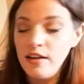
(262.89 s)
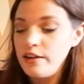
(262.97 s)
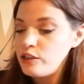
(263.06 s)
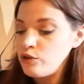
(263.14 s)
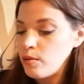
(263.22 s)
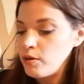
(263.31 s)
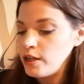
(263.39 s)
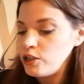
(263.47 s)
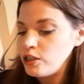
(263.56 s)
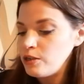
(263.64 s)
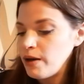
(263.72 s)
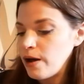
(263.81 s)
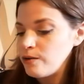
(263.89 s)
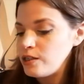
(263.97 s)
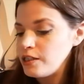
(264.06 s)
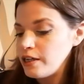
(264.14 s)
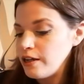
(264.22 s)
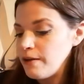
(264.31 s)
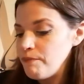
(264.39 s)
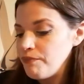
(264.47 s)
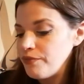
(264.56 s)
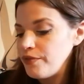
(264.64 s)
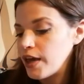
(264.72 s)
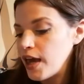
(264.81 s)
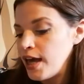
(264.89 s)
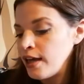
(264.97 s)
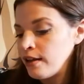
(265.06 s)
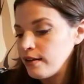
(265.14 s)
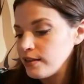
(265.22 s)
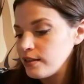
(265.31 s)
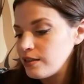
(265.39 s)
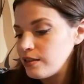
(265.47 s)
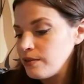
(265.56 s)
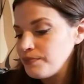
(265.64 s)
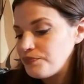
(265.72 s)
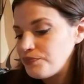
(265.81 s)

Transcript: It's normally just about uh, the kings,